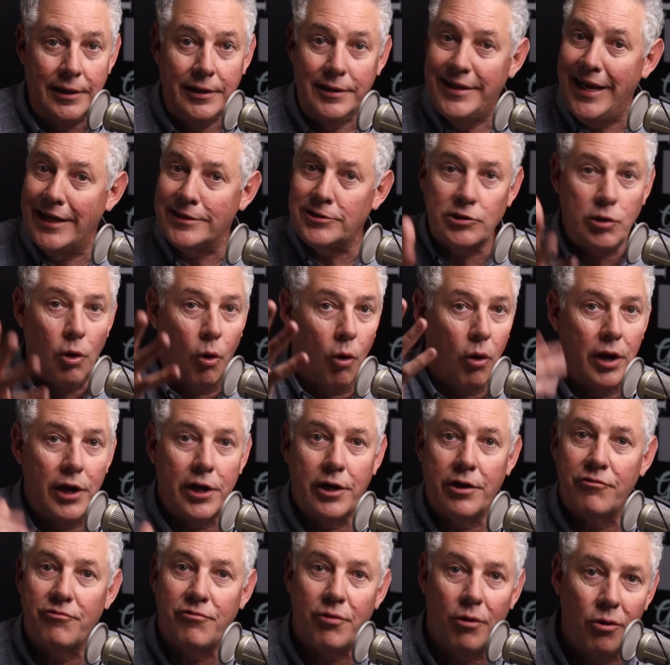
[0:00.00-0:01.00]
That totally
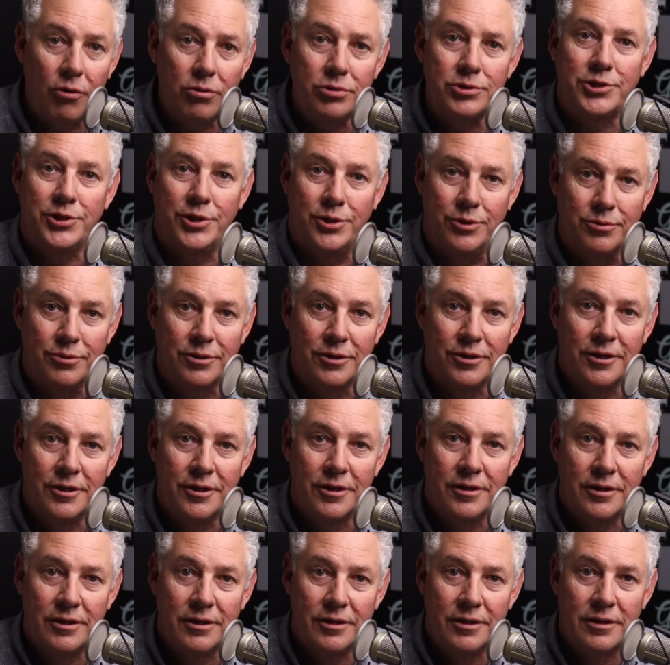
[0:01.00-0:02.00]
controls you.
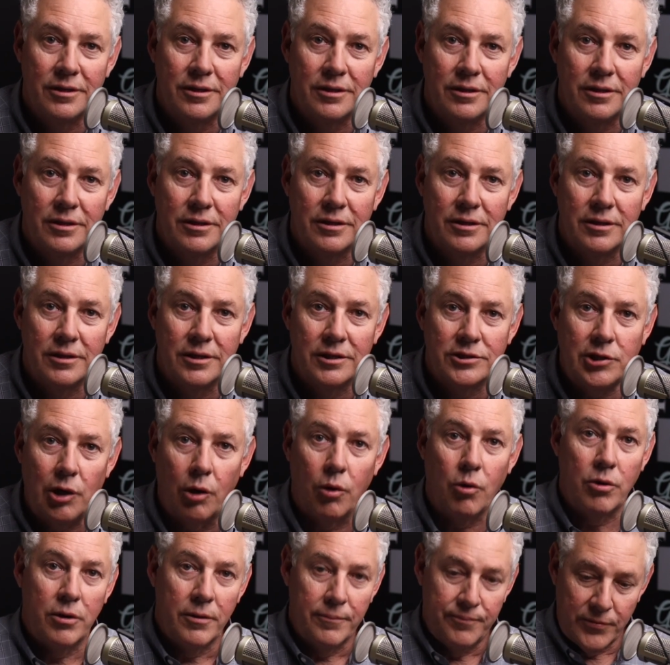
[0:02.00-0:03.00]

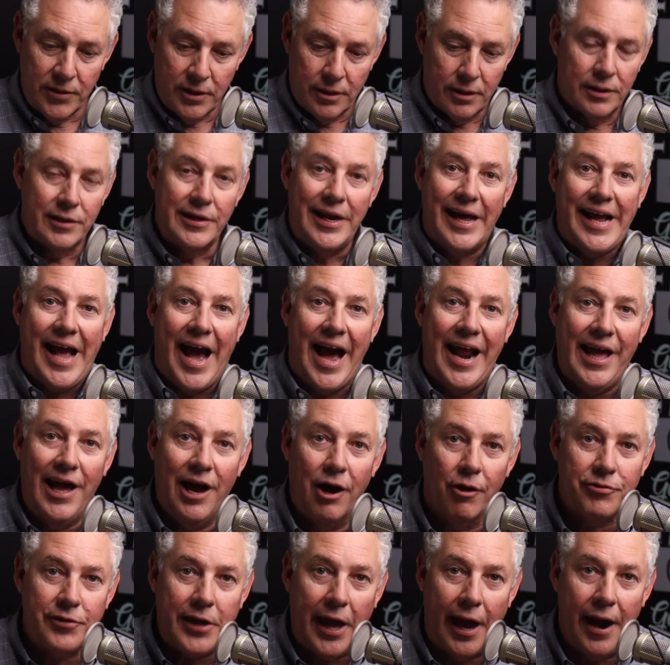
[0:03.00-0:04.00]
So they got
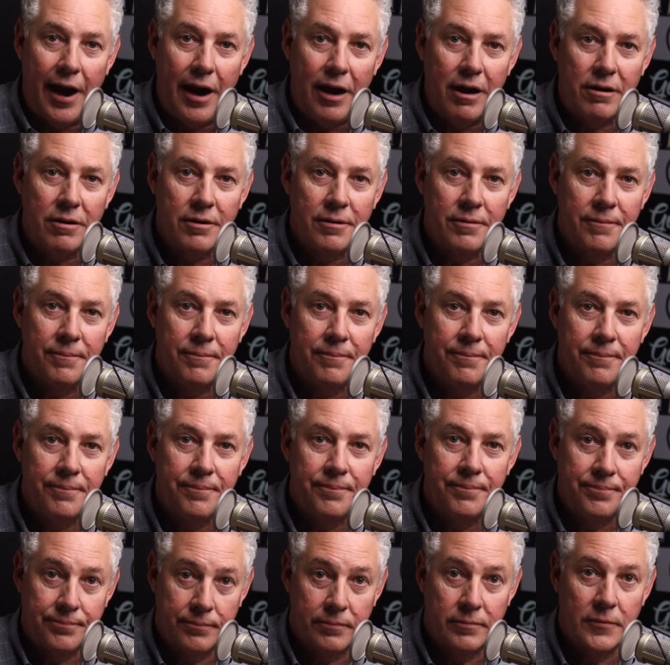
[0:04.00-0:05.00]
health care,
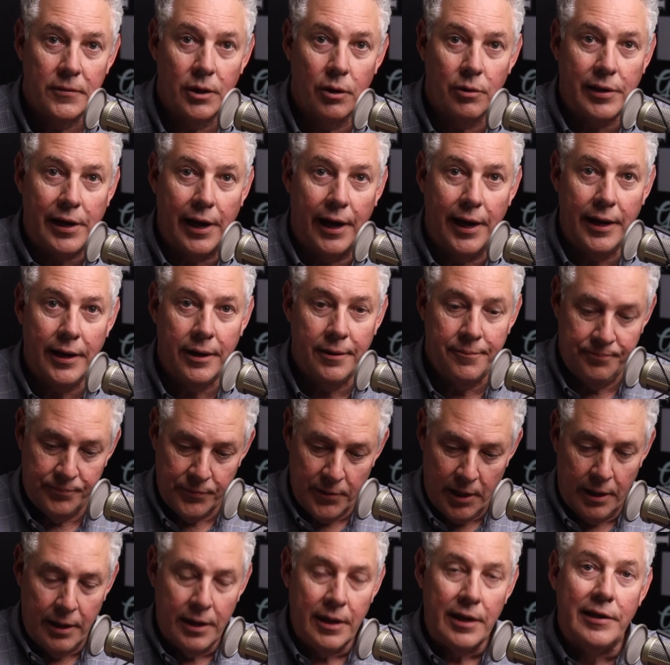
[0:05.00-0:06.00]
okay?
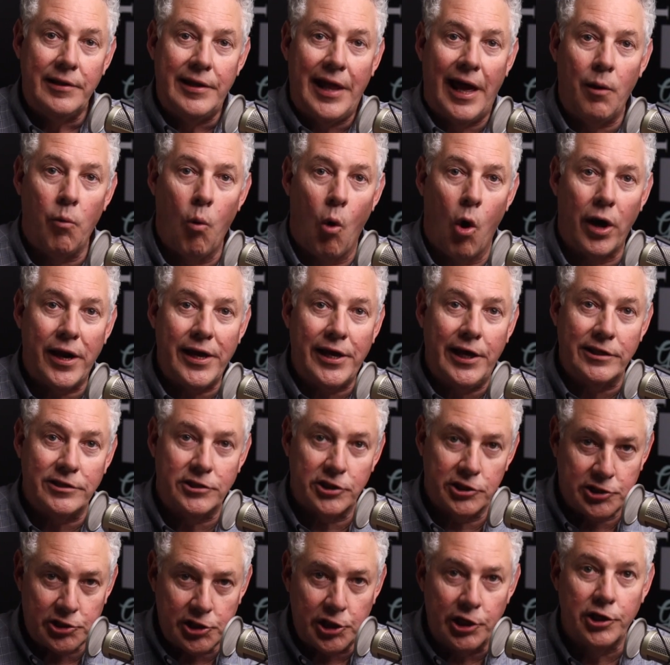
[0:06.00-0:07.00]
They want to get
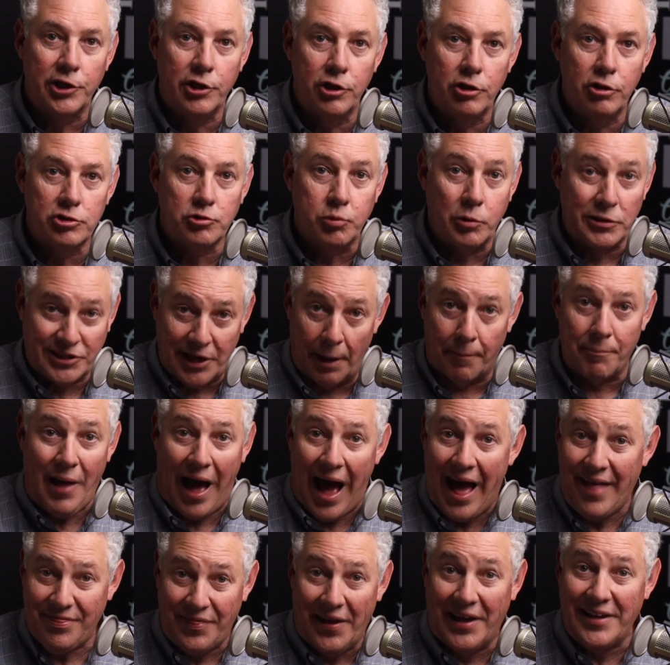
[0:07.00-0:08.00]
to schools, which
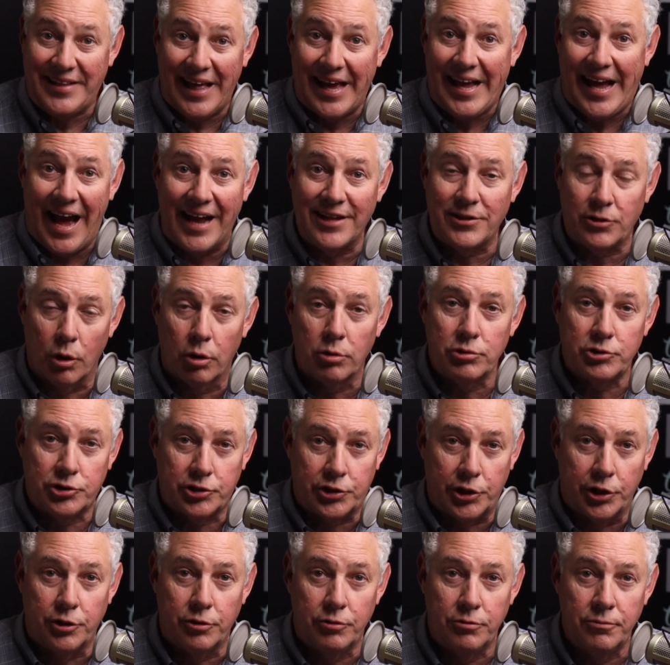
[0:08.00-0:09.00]
I think they got those
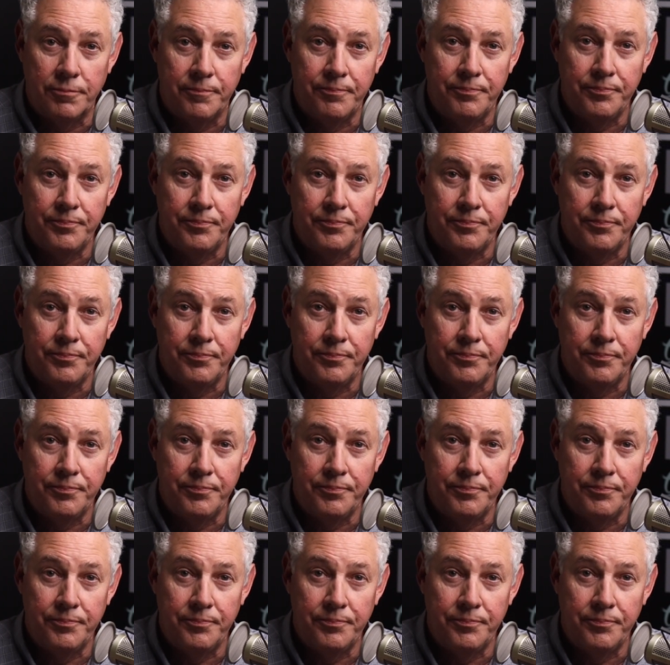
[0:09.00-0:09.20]
too.